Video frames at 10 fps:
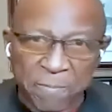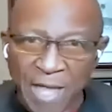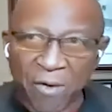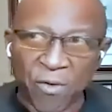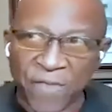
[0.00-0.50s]

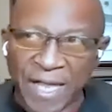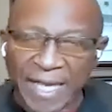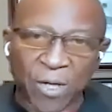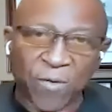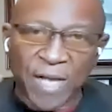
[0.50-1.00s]
I don't know if they can
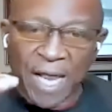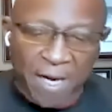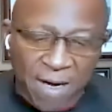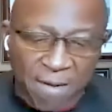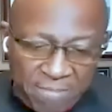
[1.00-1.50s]
get over that
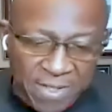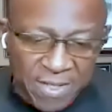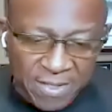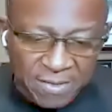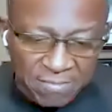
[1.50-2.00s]
hump,
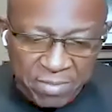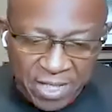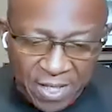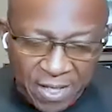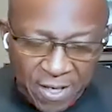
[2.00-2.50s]

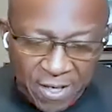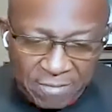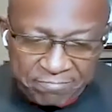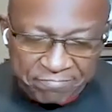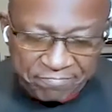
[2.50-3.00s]
but
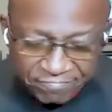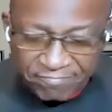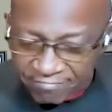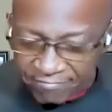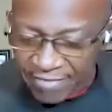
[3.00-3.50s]

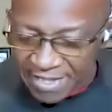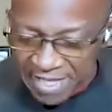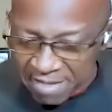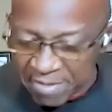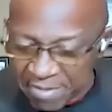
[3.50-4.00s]

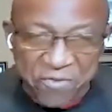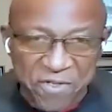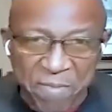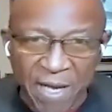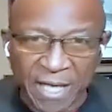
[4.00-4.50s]
much
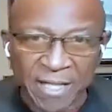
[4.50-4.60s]
respect.